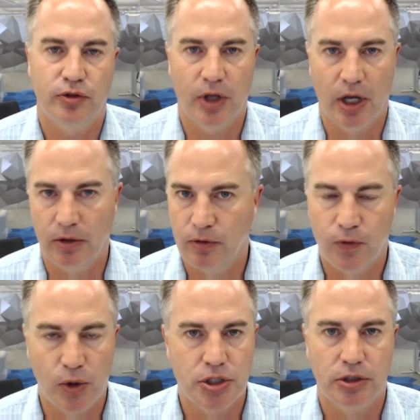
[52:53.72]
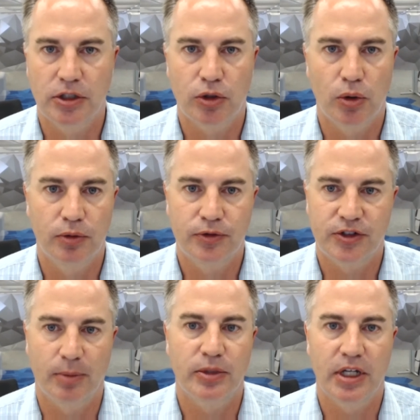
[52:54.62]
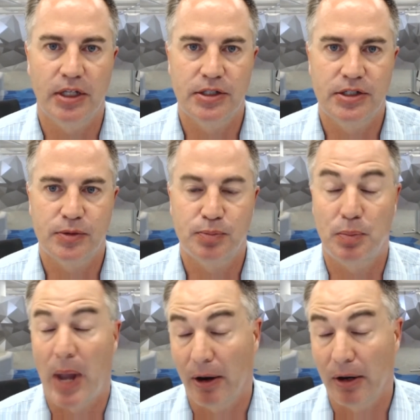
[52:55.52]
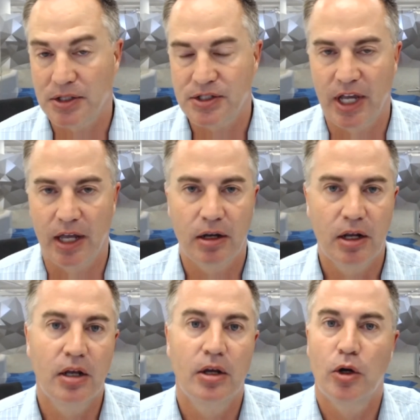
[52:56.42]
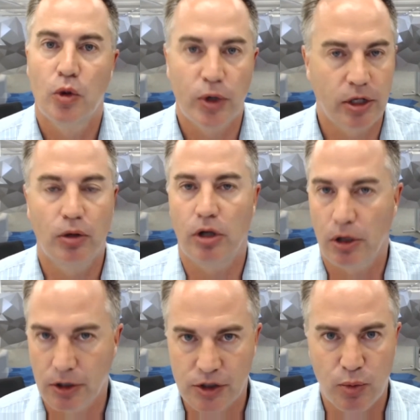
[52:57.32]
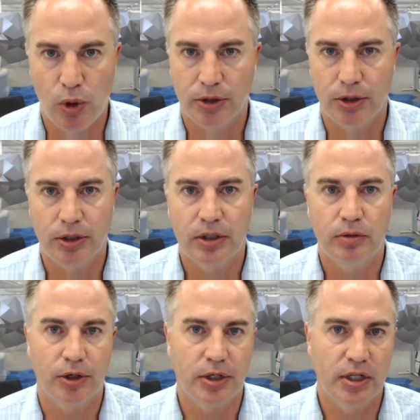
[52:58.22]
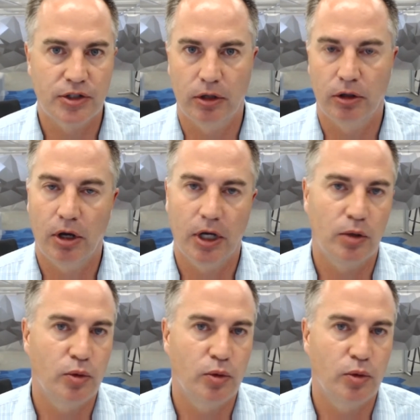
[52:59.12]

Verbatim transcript: Uh, unfortunately, told some kids' parents that we can no longer support their, their kids online.